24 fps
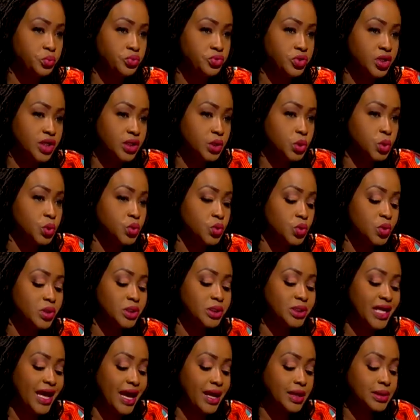prudent to
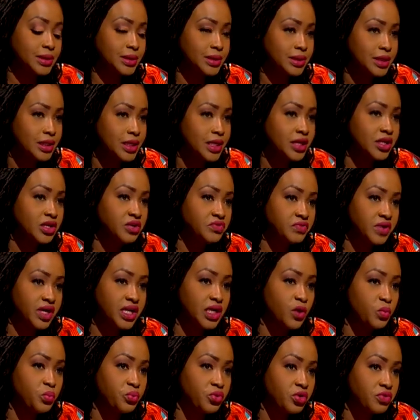tax the
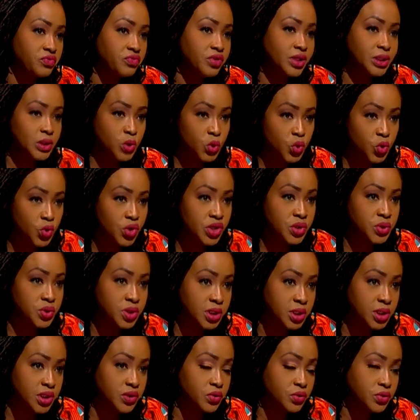final profit going to
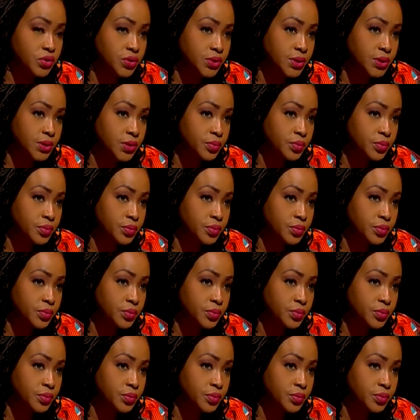the telcos.